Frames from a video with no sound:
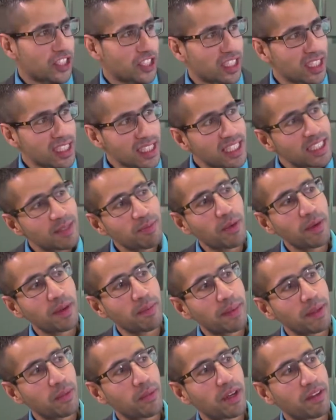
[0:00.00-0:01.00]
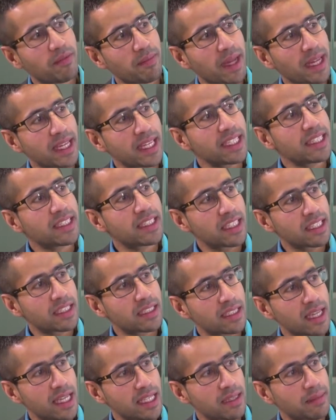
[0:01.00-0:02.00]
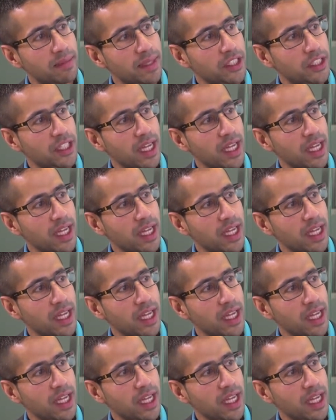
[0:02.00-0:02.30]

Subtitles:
So this has probably been one of my easiest SME